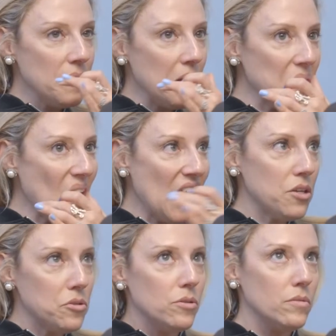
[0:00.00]
then like
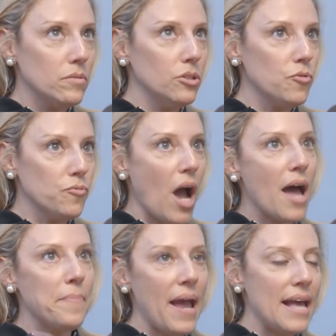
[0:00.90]
you've
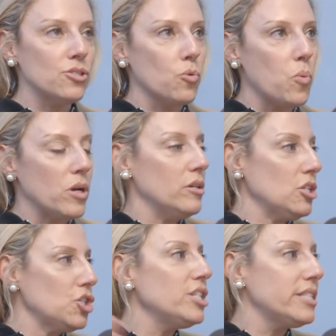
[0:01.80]
gotten past the
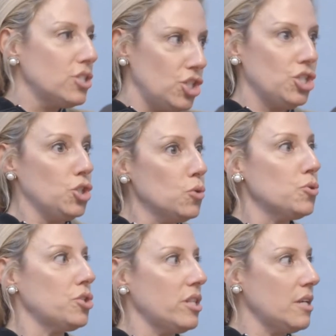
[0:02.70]
weirdness. She's
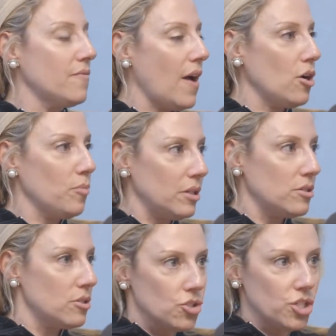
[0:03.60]
used to the
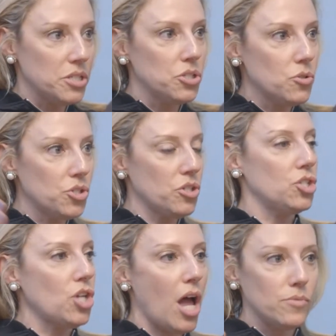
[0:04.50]
environment. She's used to the
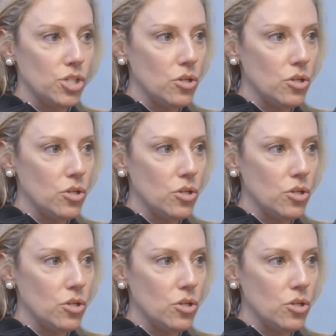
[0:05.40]
job. She